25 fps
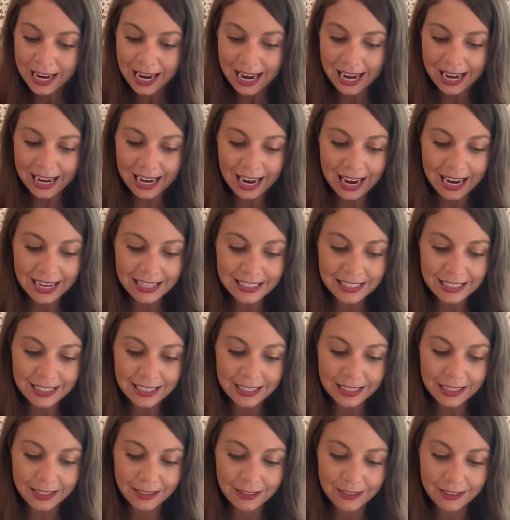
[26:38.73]
And
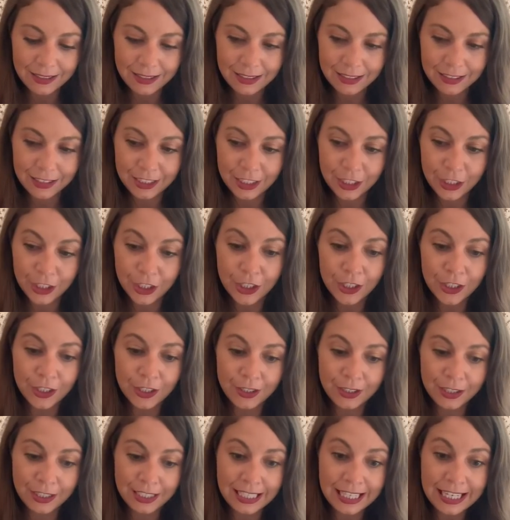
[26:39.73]

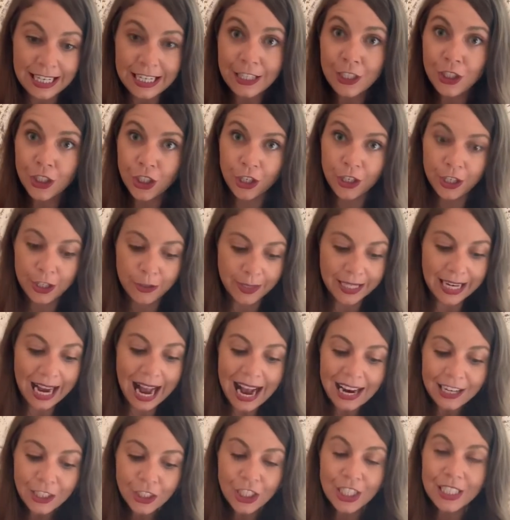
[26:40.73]
your knee-jerk
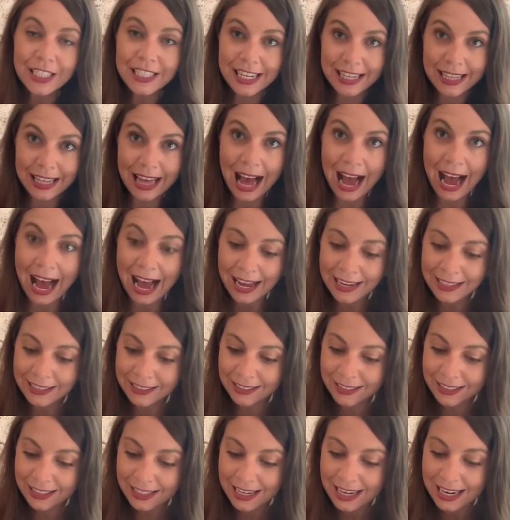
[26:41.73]
reaction to that
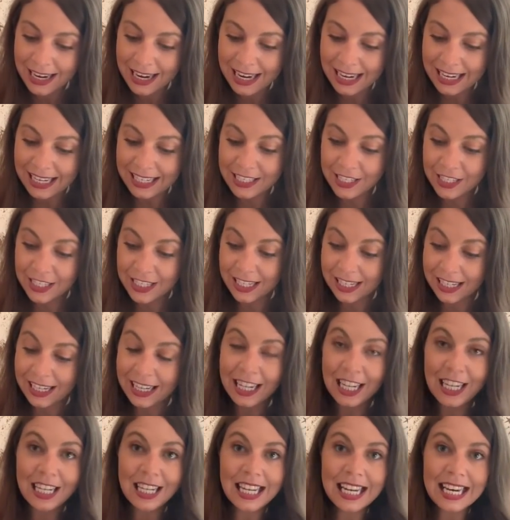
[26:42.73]
is to
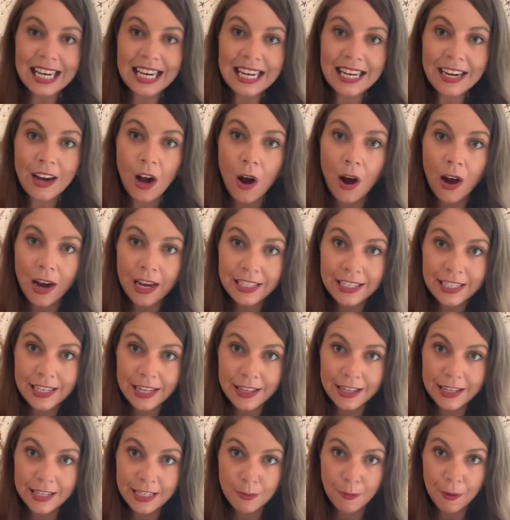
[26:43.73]
cling on to
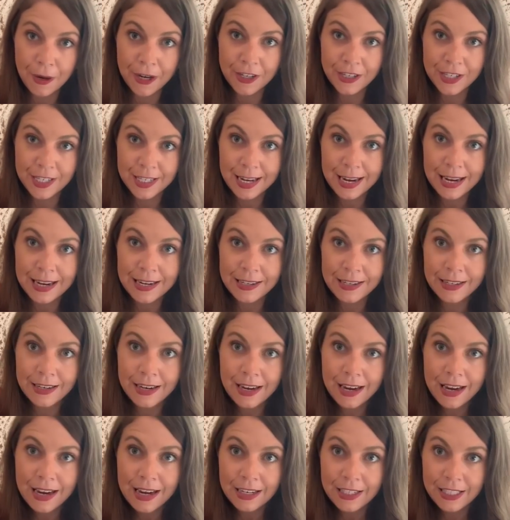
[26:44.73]
this person,
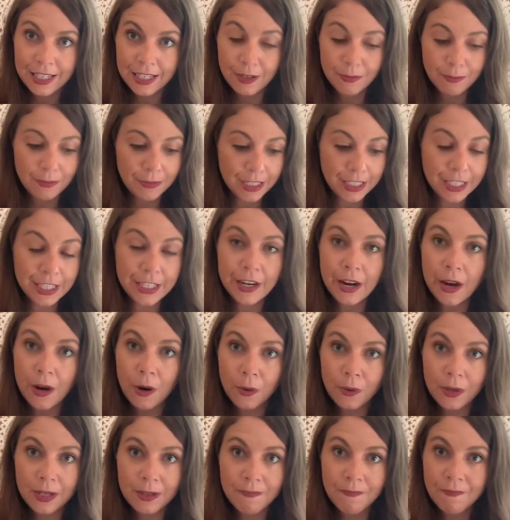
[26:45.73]
to, you
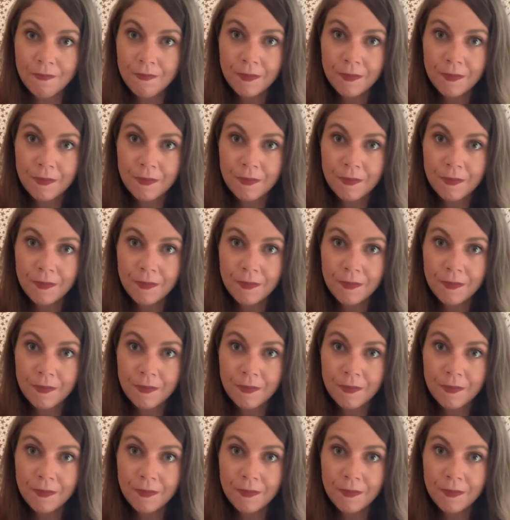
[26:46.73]
know,